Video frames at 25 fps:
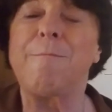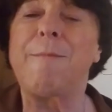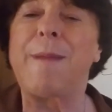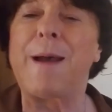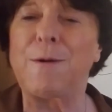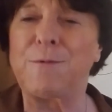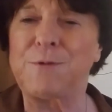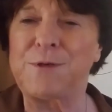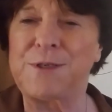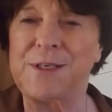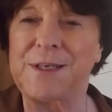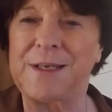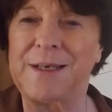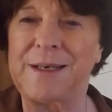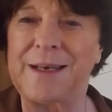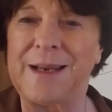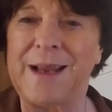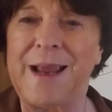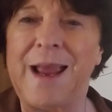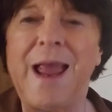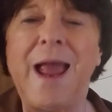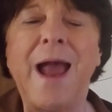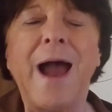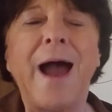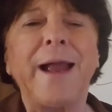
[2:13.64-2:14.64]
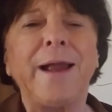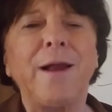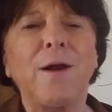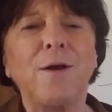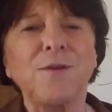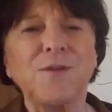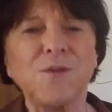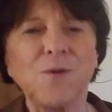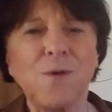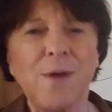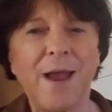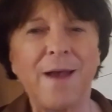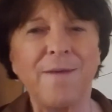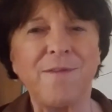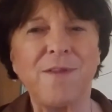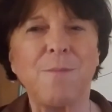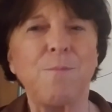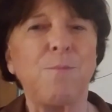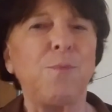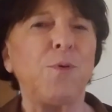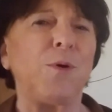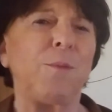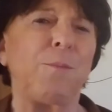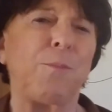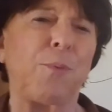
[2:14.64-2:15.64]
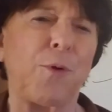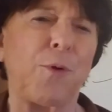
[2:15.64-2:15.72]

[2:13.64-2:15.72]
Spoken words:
mountain. I also have them put